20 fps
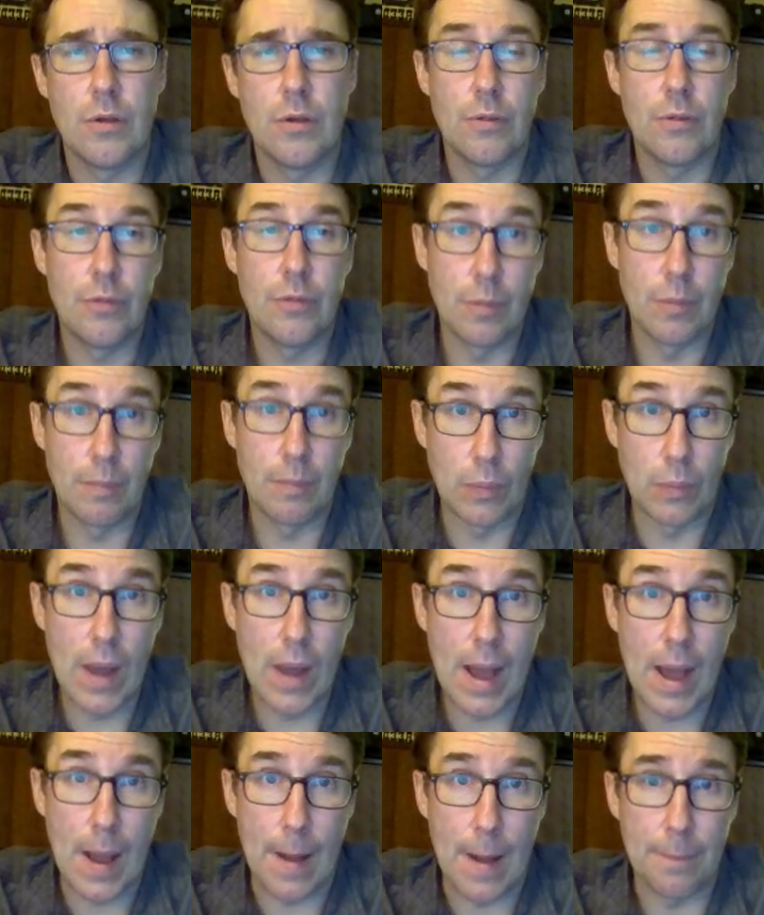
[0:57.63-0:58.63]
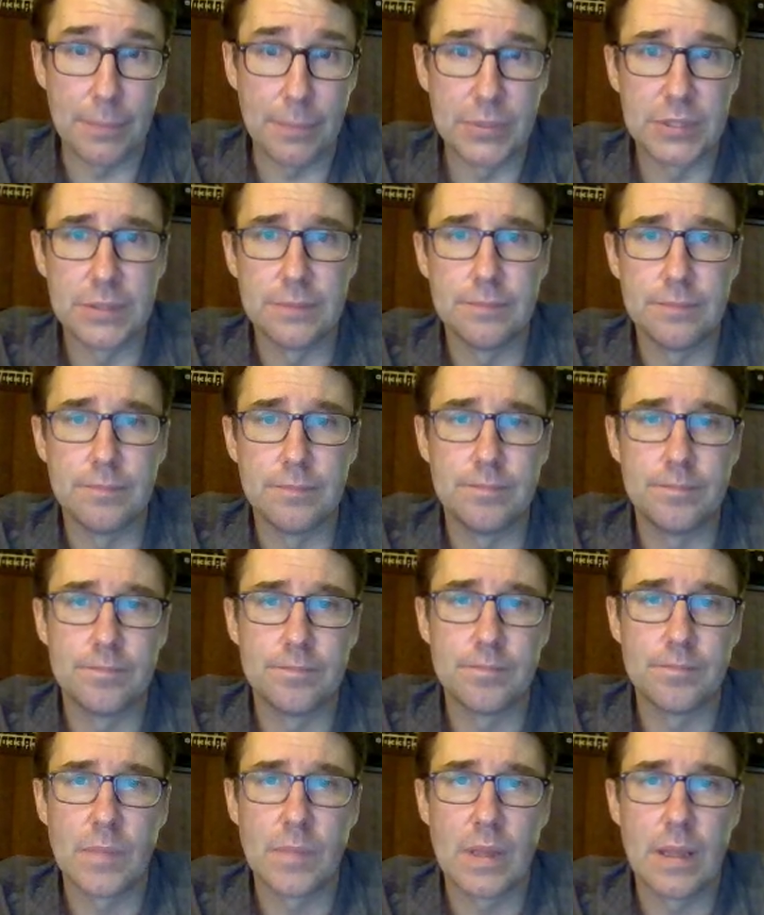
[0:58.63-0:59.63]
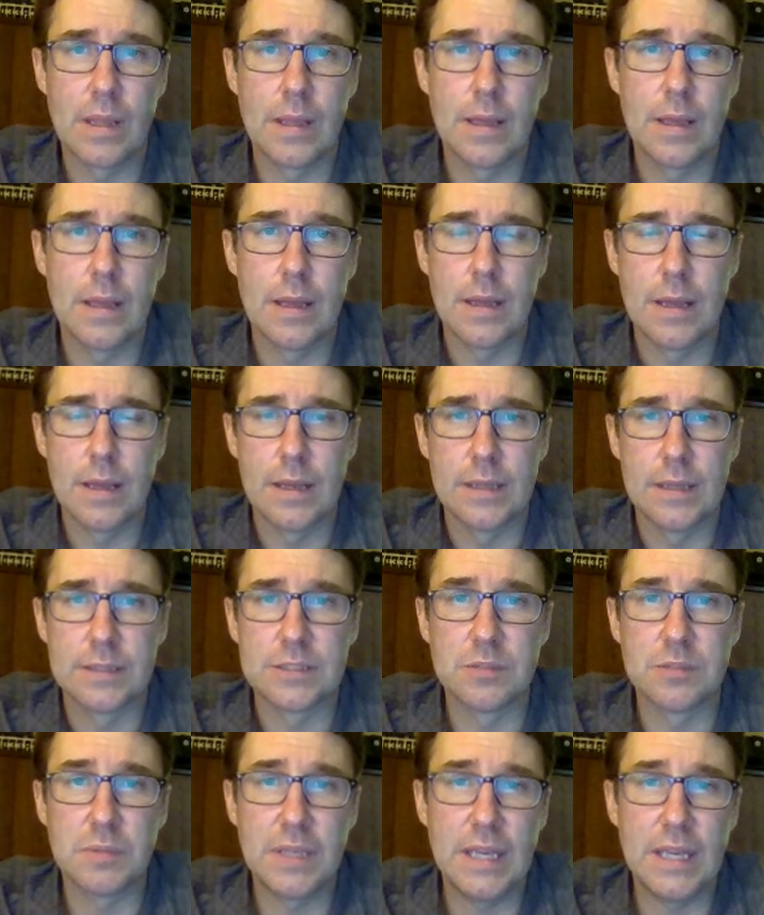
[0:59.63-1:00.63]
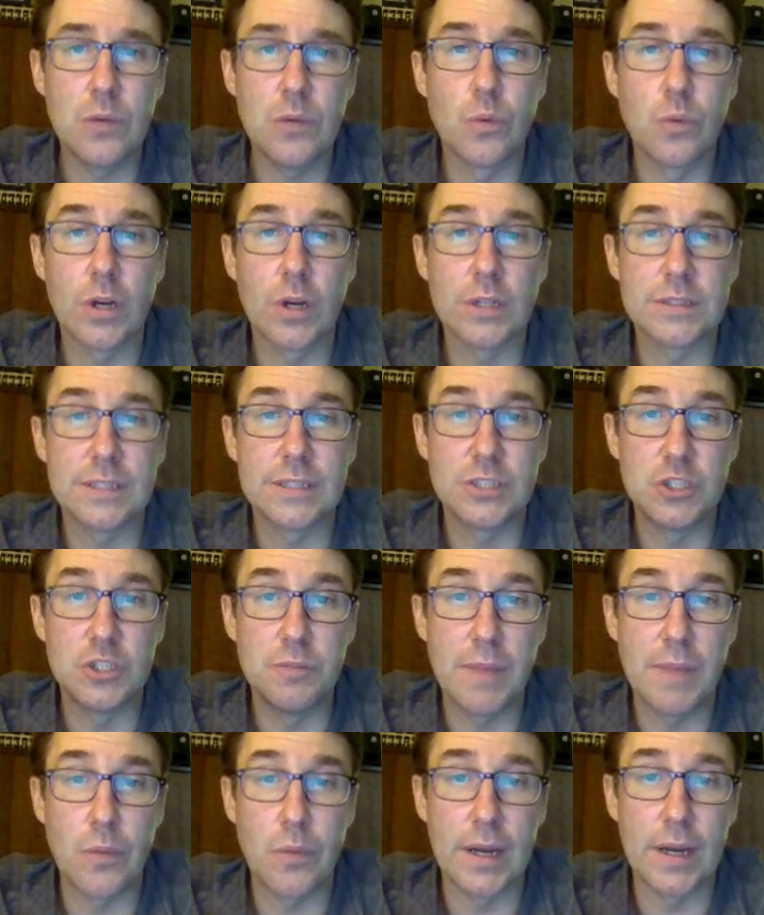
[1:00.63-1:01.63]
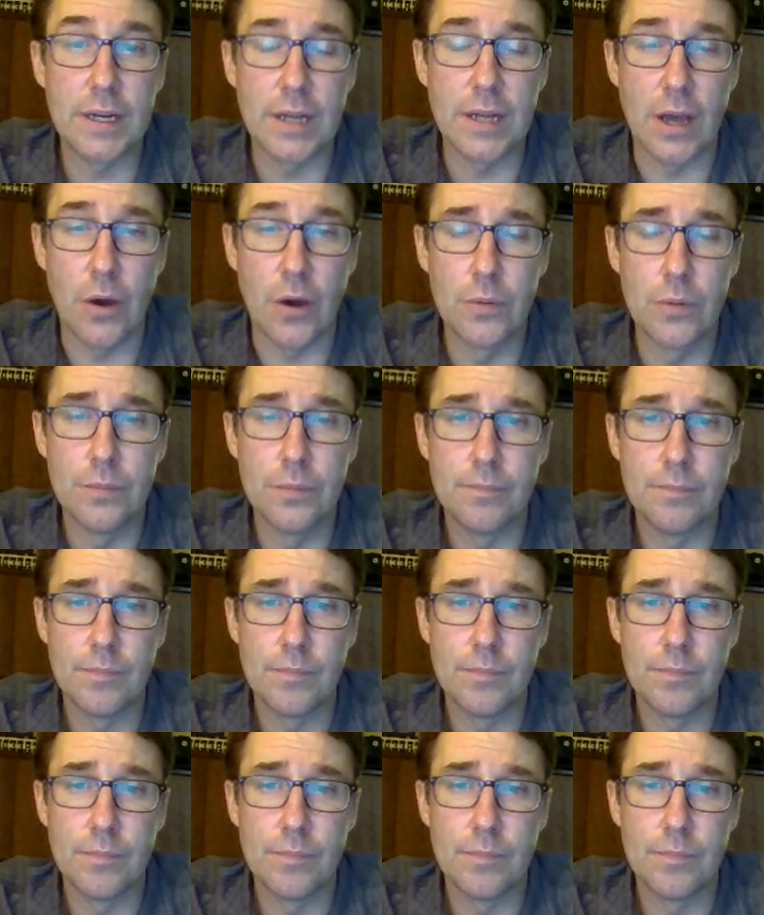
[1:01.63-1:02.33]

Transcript: the prompt, some keywords that you may want to know,